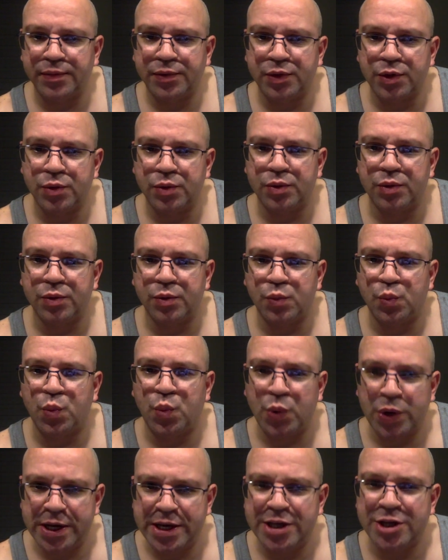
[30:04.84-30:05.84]
dude,
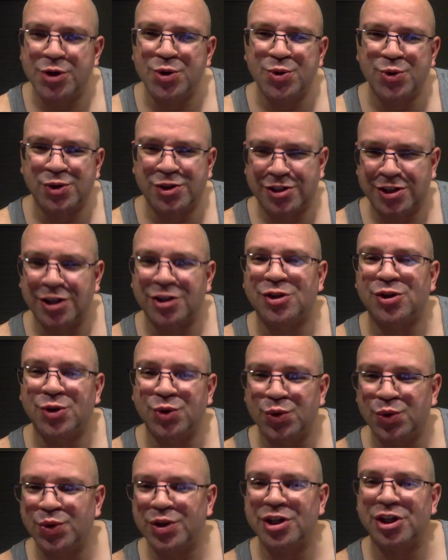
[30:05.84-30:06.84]
we used to
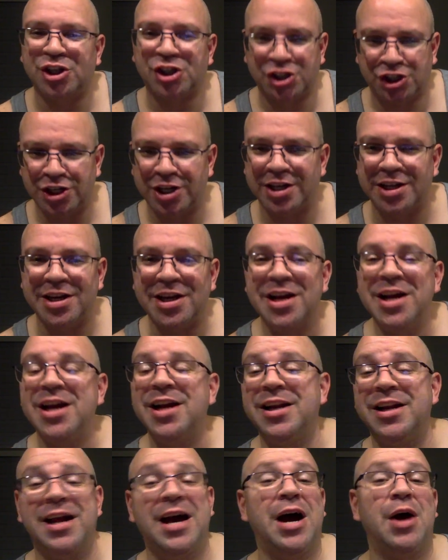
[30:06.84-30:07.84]
do this shit.
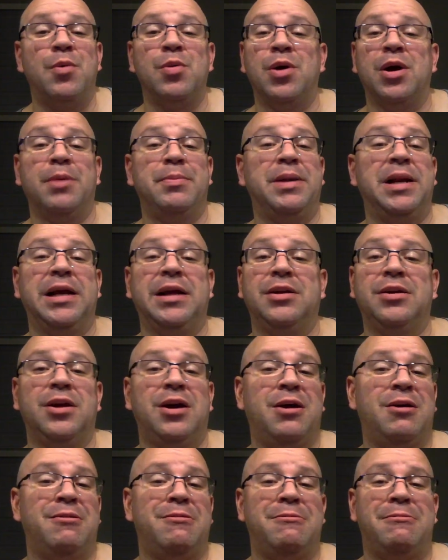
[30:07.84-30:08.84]
Now we're gonna be like,
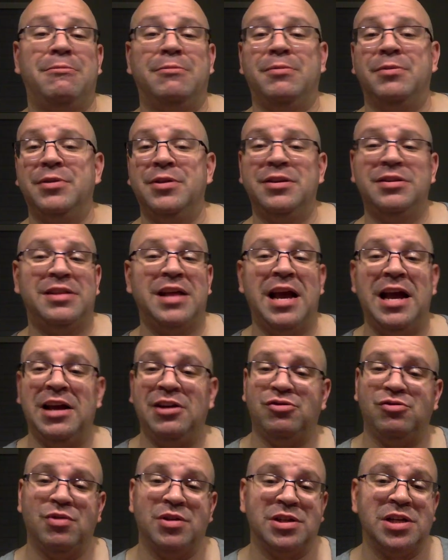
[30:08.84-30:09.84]
no, it's
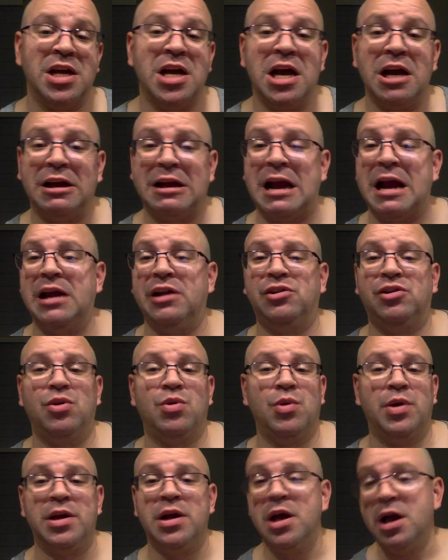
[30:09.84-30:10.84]
dangerous. Can't
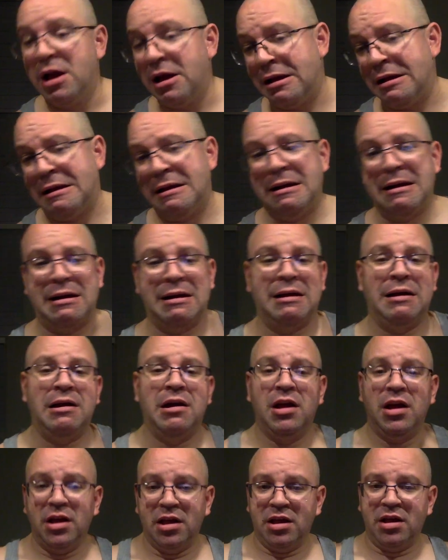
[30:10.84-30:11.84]
do it. Ah,
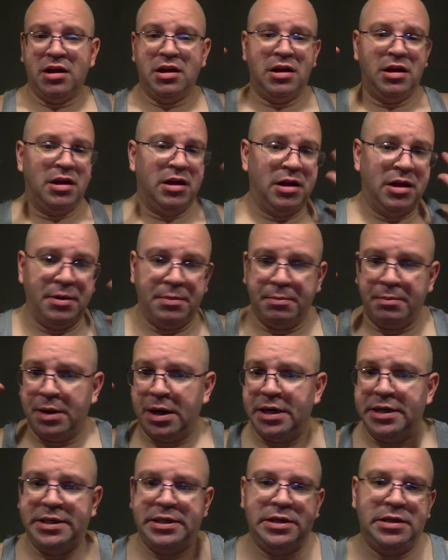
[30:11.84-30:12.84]
yeah,
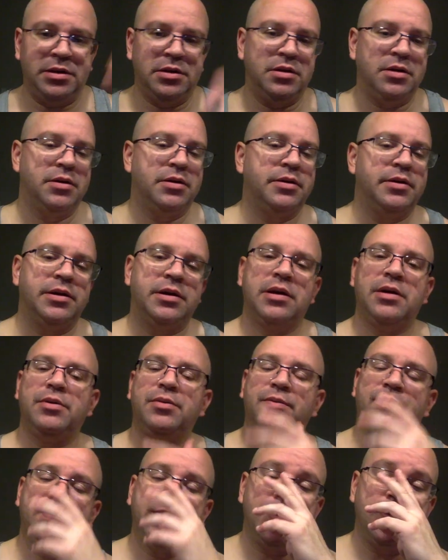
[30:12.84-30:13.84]
money. Uh,
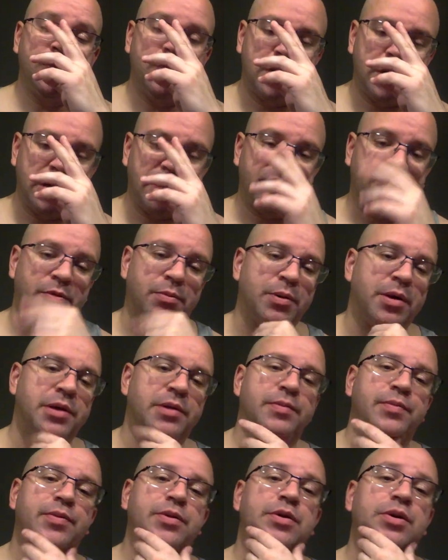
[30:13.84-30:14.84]
whatever, man.
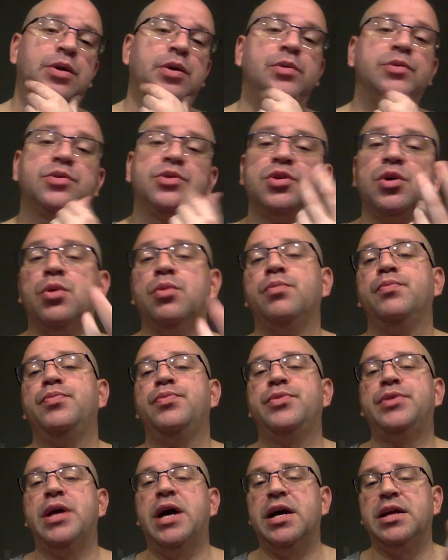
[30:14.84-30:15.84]
You know, so
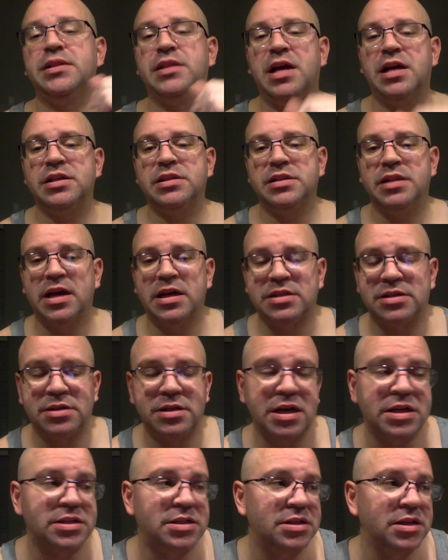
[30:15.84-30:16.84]
that that that's
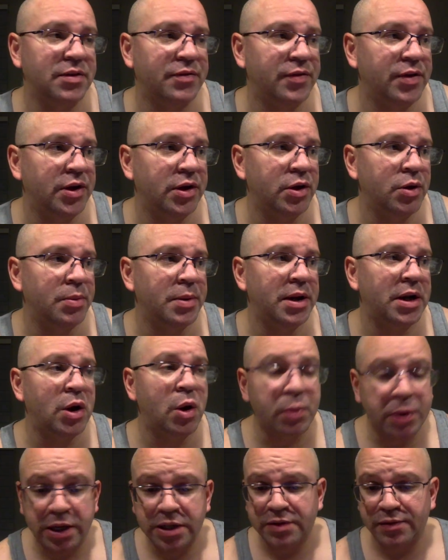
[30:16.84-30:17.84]
that's the video, man. I
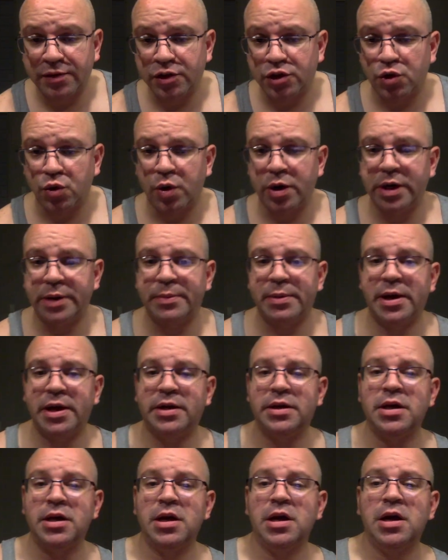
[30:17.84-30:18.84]
hope you guys have enjoyed it, man.
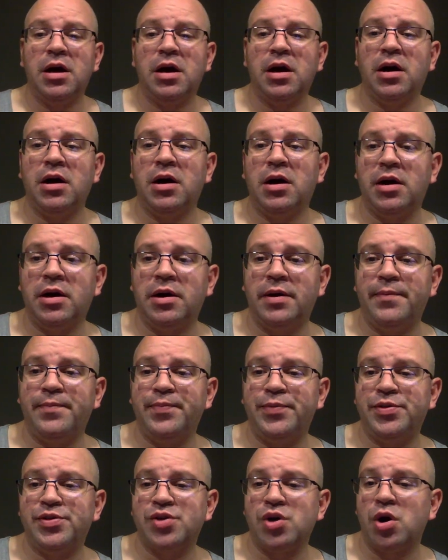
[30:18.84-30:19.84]
Uh,
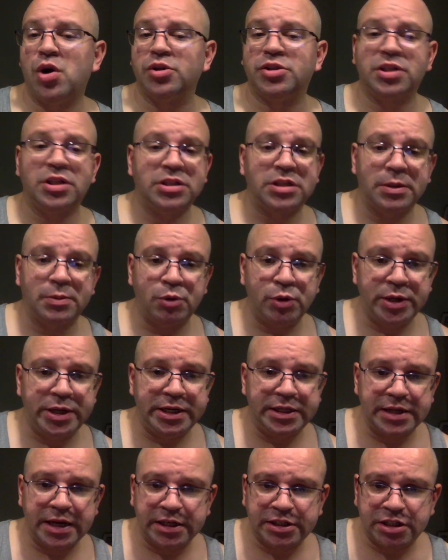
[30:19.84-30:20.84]
R to the double E
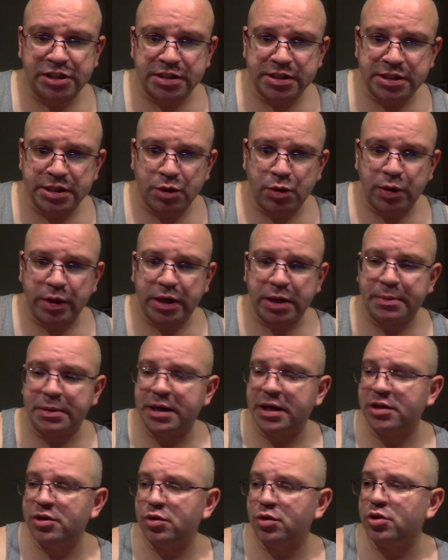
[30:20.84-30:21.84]
dash to the Z O N coming
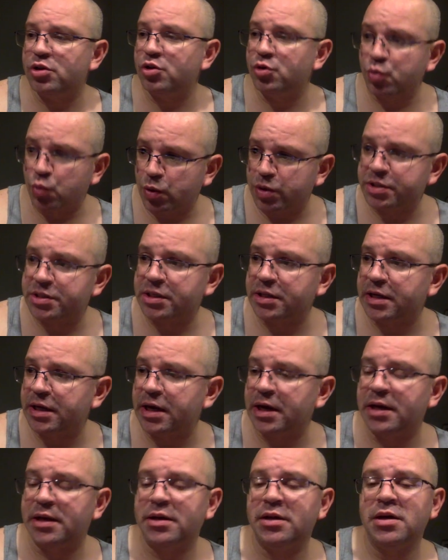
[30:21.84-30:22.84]
at you once
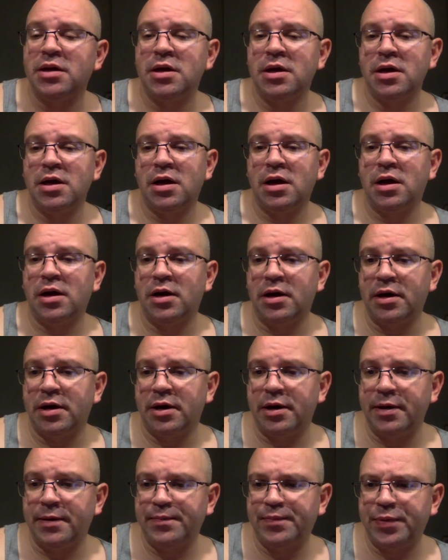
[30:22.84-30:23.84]
again.
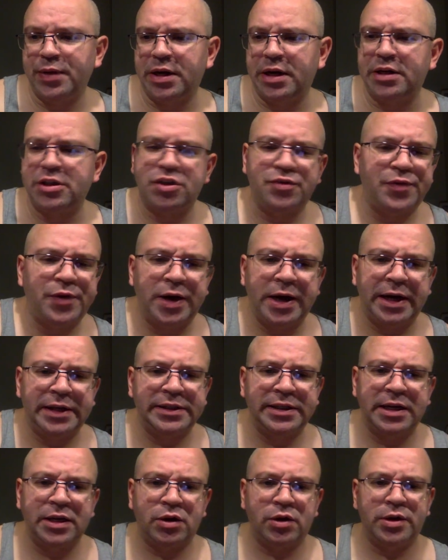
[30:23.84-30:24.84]
Uh, and I just thought I had to
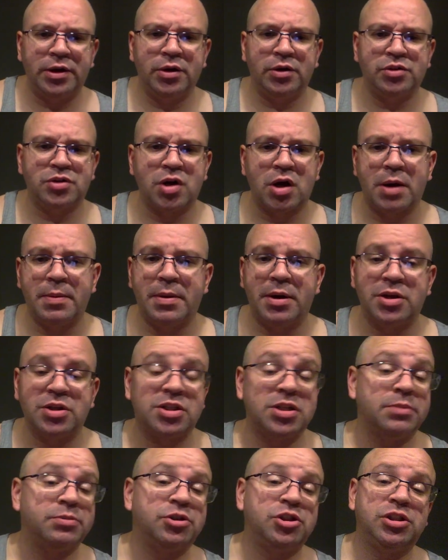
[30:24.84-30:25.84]
get on here and talk about
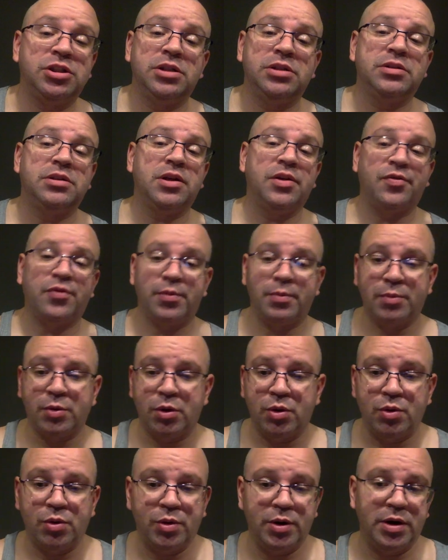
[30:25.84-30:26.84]
some shit different,
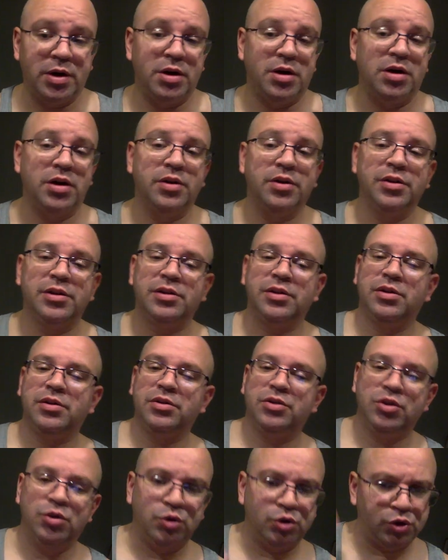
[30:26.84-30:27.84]
bro. Uh, other than the
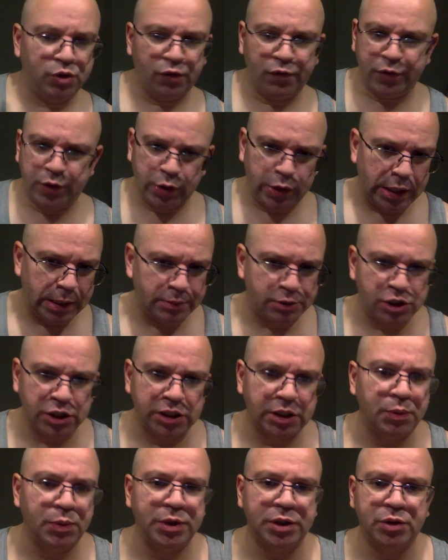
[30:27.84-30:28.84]
usual video game shit
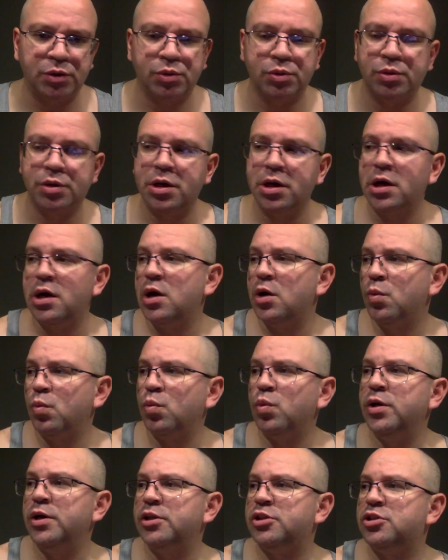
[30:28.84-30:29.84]
that we do,
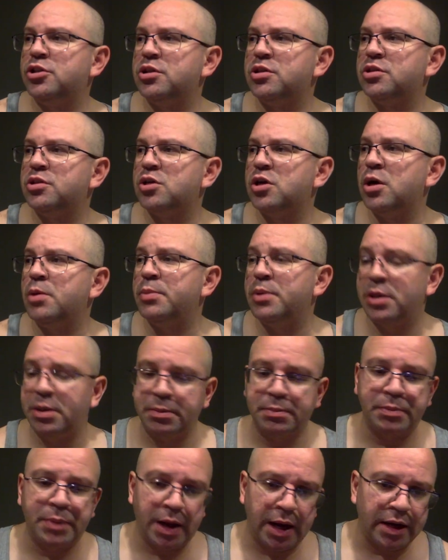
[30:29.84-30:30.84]
which is
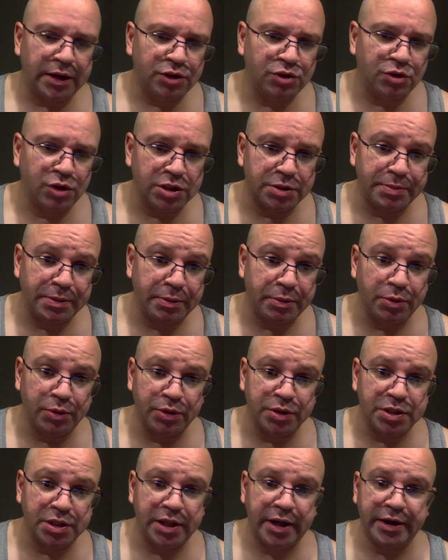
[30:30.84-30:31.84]
coming back. Trust me, bro.
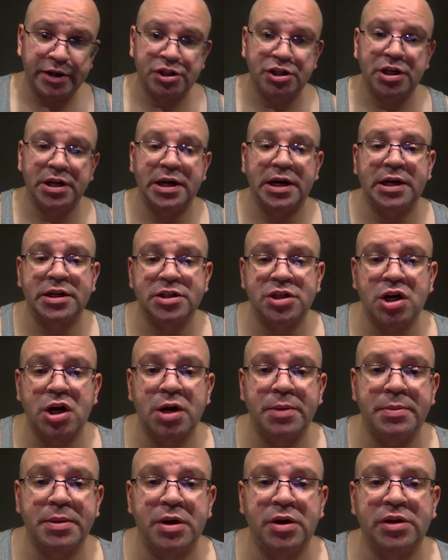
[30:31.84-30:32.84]
There's a lot of shit I got to talk
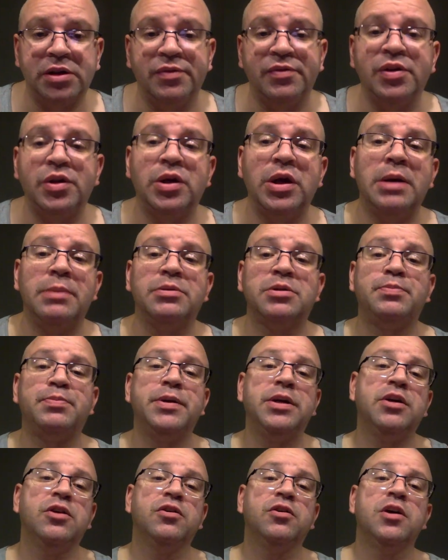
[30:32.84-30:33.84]
about in the video game
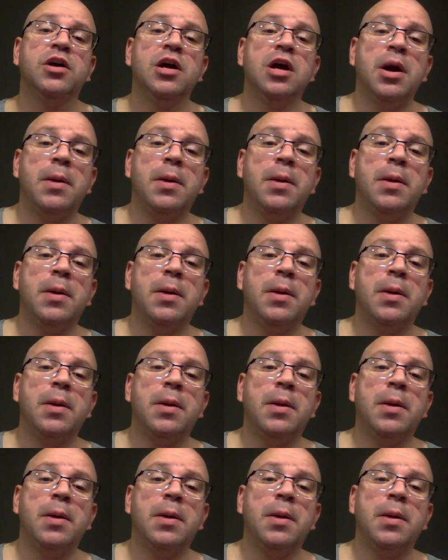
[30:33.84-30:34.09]
sphere.